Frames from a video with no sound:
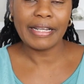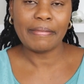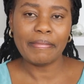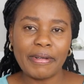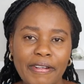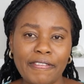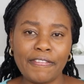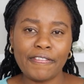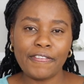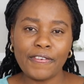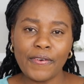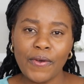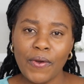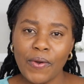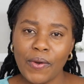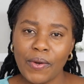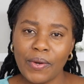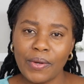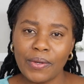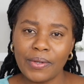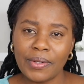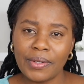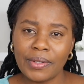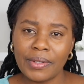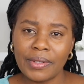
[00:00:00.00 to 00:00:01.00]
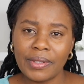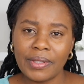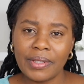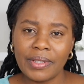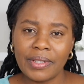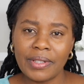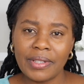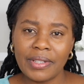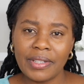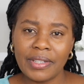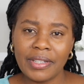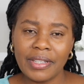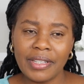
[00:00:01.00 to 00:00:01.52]
number four
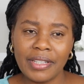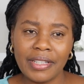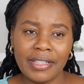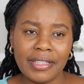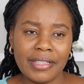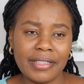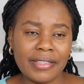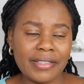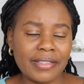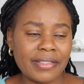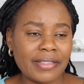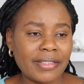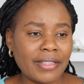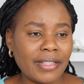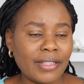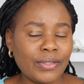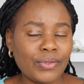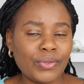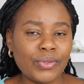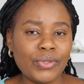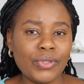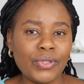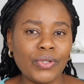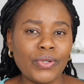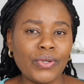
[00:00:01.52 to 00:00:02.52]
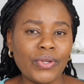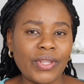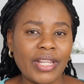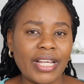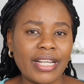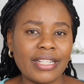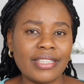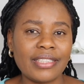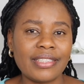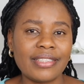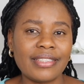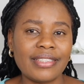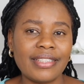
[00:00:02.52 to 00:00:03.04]
is to know
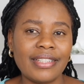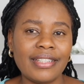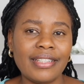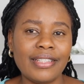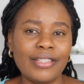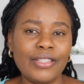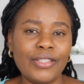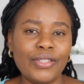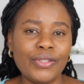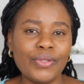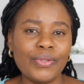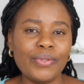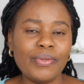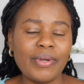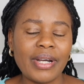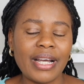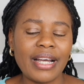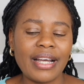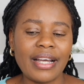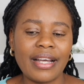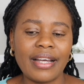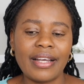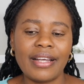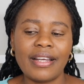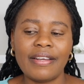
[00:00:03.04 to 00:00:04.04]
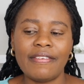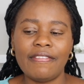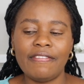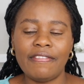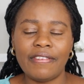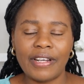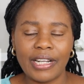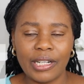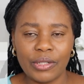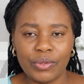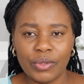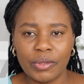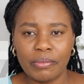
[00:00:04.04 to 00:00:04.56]
that you are
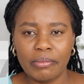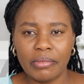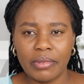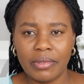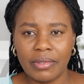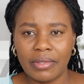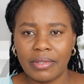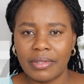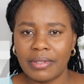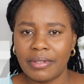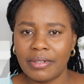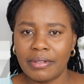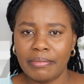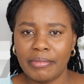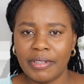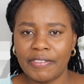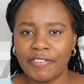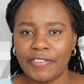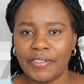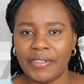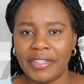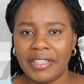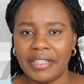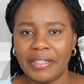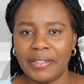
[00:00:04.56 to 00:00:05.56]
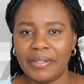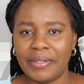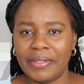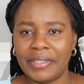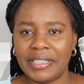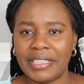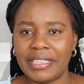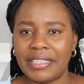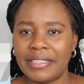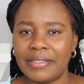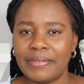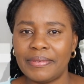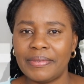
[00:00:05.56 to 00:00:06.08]
valuable before the
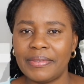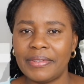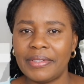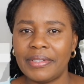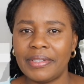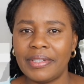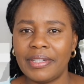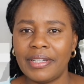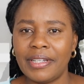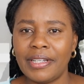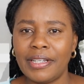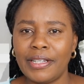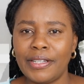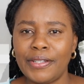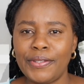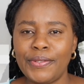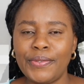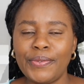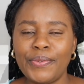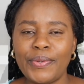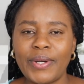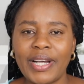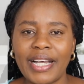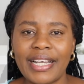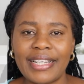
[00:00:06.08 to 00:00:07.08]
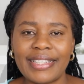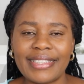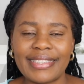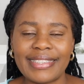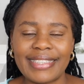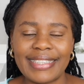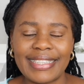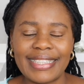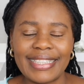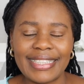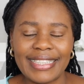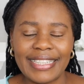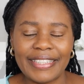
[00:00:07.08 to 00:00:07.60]
Lord. You are
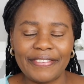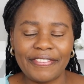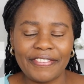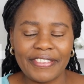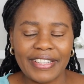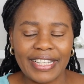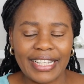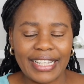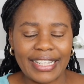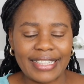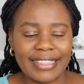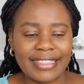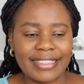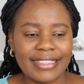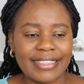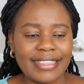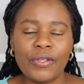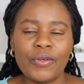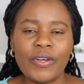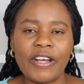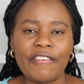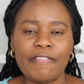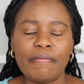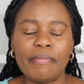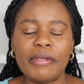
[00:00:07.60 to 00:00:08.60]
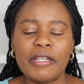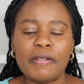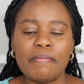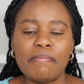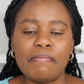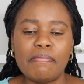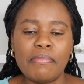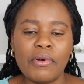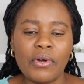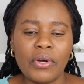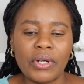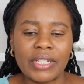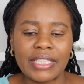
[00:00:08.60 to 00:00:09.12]
significant. You have
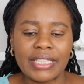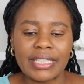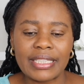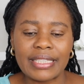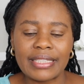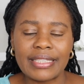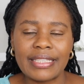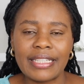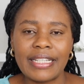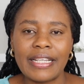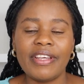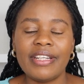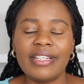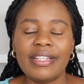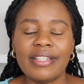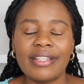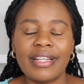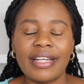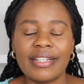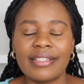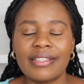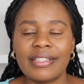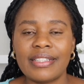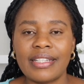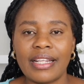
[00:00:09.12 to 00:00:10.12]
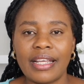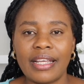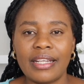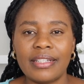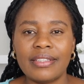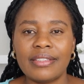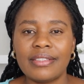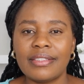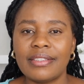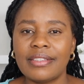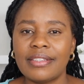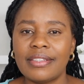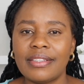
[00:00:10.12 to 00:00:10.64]
been bought. Even in that
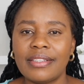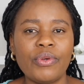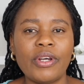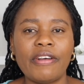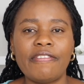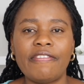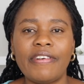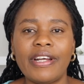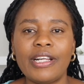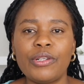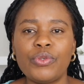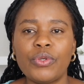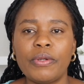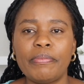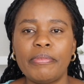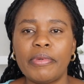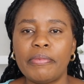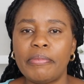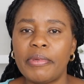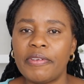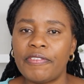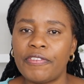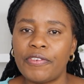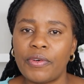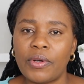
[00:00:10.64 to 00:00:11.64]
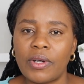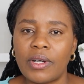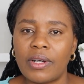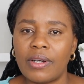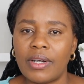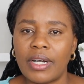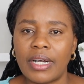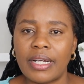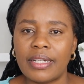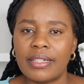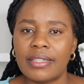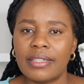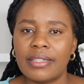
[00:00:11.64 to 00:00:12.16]
state, you are valuable before
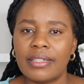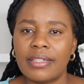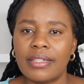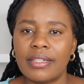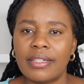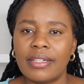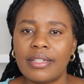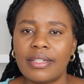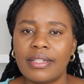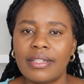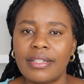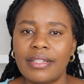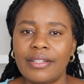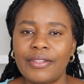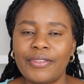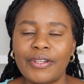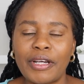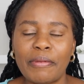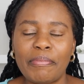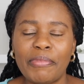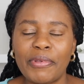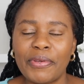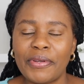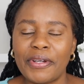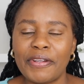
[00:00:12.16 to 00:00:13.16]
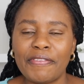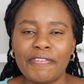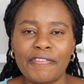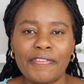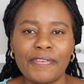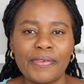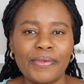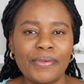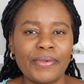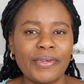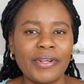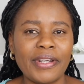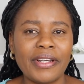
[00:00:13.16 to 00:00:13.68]
God. You are
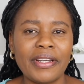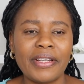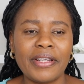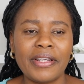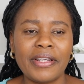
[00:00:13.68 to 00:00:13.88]
beautiful.